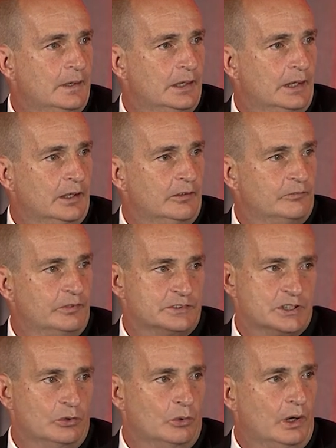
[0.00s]
And if it's
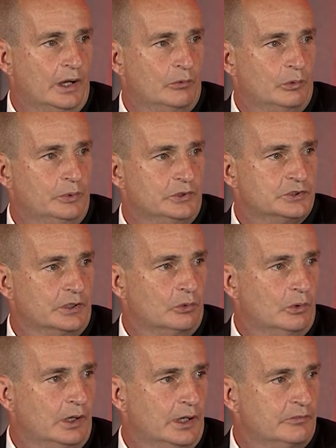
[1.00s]
in Hawaii, we'll put you at Hawaii.